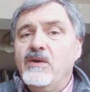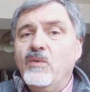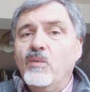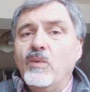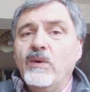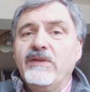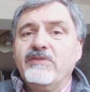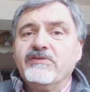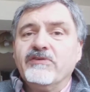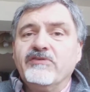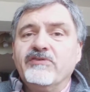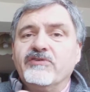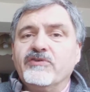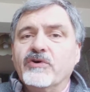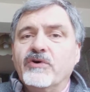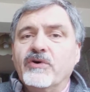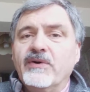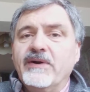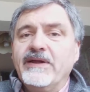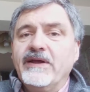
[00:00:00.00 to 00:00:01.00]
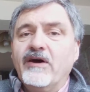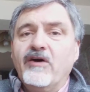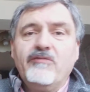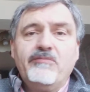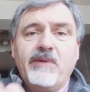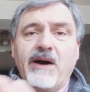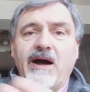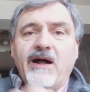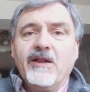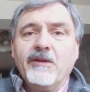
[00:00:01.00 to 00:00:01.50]
with the story
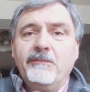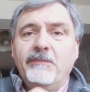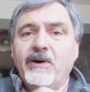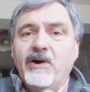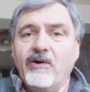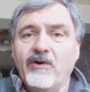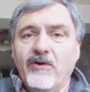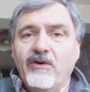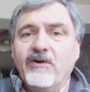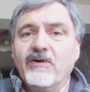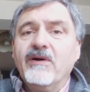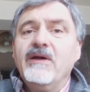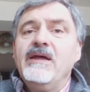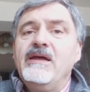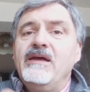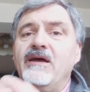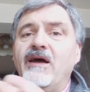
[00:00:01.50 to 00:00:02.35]
of Baal Peor